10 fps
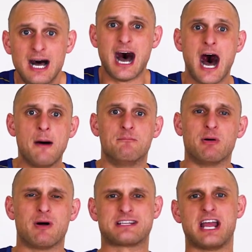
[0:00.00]
Um,
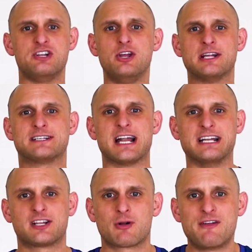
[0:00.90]
but once again, you can
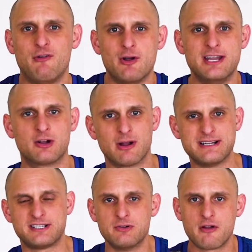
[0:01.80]
study a three, four year degree
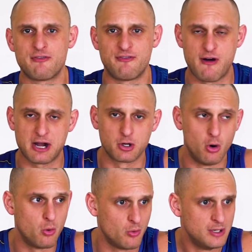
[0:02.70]
and still know fuck
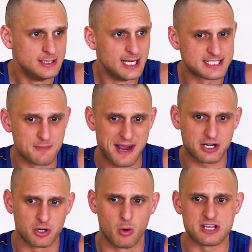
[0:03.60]
all. It's
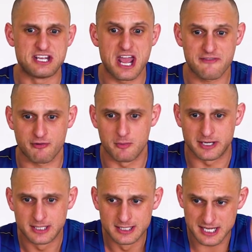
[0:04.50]
about kind of what you get from
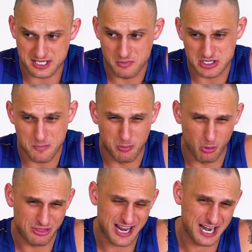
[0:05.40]
it. That's the most
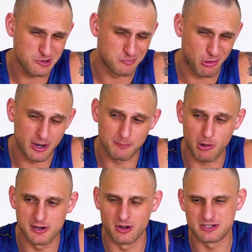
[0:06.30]
important thing. How do you apply it?
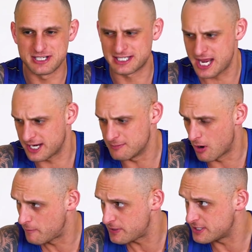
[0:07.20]
Applied knowledge is king, in
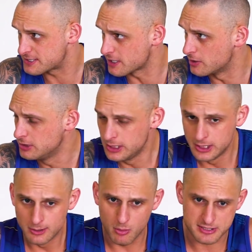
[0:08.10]
my opinion. So
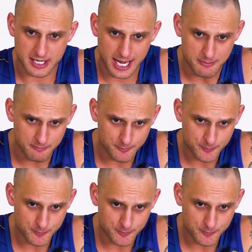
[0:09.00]
what was her name?